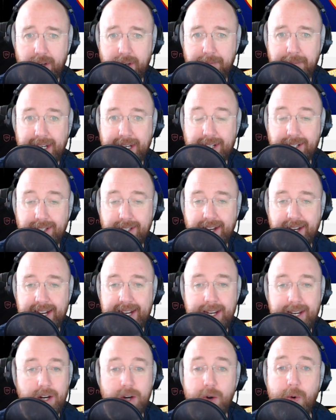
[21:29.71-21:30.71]
because I
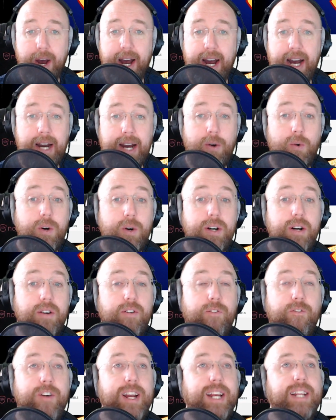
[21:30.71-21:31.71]
know how
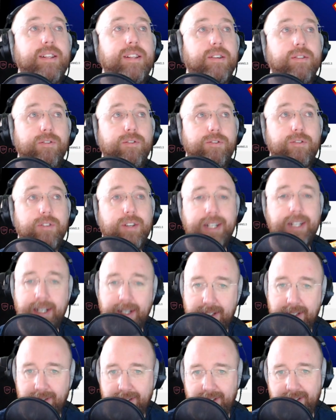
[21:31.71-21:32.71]
effective it
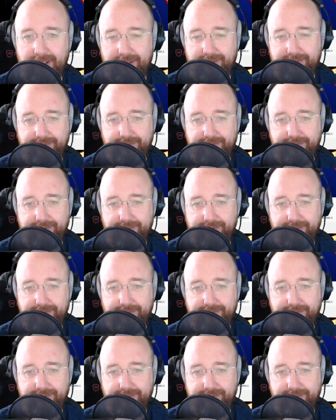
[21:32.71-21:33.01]
is